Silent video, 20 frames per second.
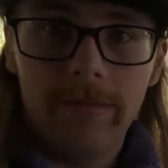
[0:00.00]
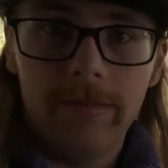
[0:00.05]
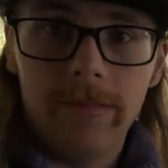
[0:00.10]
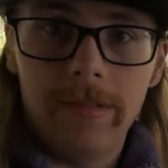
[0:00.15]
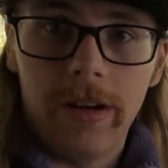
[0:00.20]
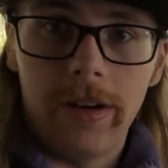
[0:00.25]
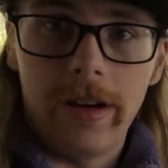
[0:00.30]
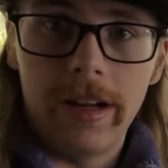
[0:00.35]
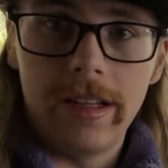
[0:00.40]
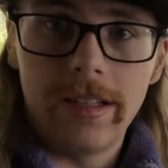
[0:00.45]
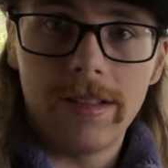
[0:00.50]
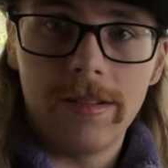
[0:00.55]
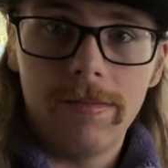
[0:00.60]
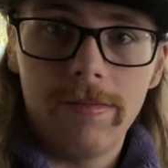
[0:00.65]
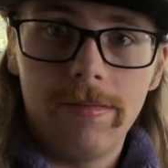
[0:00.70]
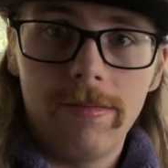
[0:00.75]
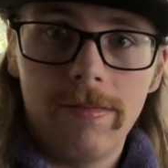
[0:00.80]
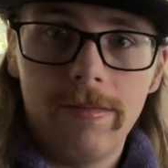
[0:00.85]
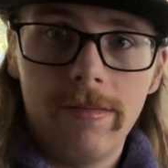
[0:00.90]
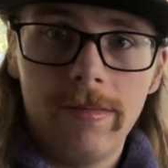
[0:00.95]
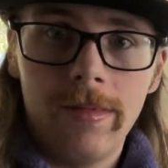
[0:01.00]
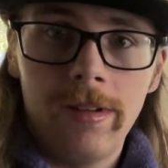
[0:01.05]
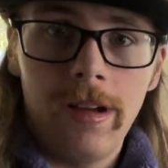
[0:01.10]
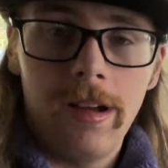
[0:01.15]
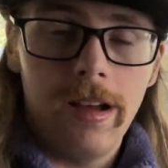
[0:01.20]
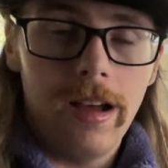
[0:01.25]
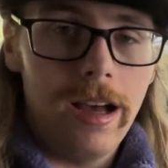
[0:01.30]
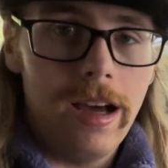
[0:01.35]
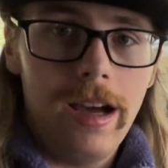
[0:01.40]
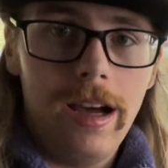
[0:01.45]
There it is.
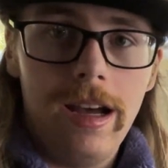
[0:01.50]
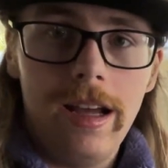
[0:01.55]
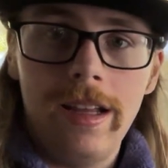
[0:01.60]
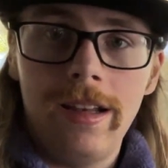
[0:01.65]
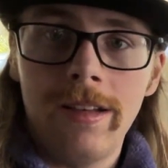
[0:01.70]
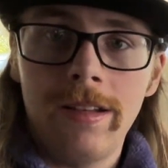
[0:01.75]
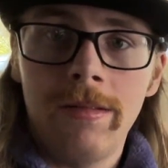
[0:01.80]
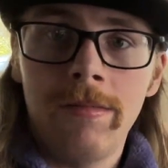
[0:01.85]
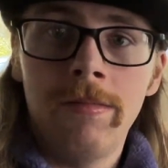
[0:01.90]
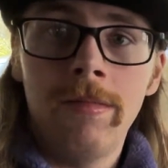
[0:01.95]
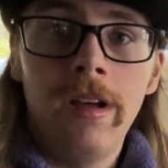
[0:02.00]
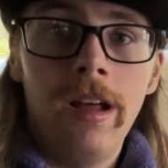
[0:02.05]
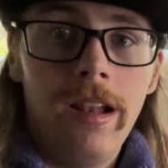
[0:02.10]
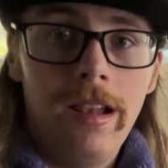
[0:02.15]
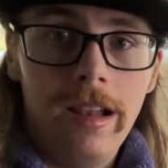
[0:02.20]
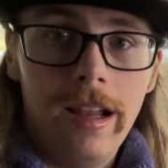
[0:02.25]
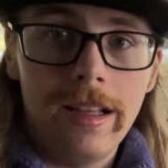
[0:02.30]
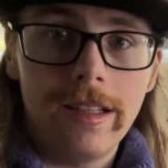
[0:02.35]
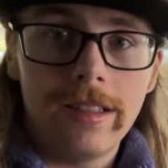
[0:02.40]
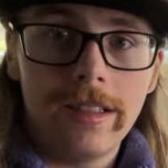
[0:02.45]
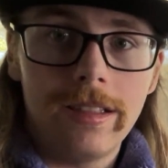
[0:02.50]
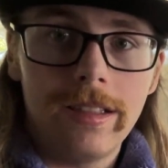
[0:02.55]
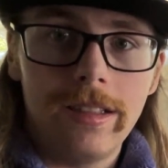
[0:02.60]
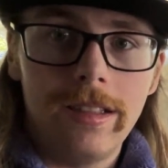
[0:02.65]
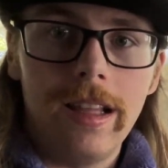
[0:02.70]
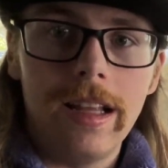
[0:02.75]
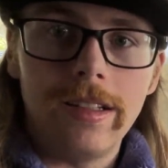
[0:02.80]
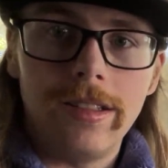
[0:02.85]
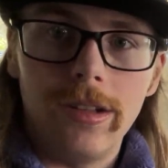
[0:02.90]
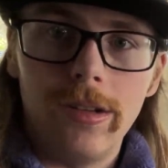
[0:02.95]
And let's
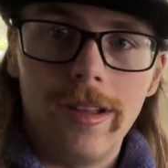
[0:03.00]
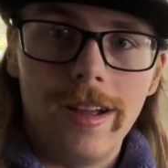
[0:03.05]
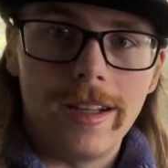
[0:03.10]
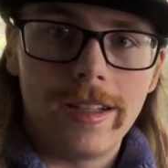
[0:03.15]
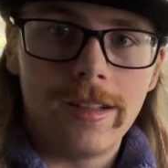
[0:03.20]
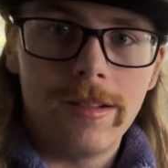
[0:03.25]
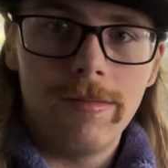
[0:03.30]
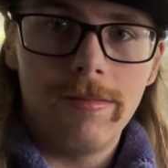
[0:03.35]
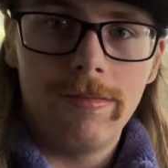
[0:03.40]
do this.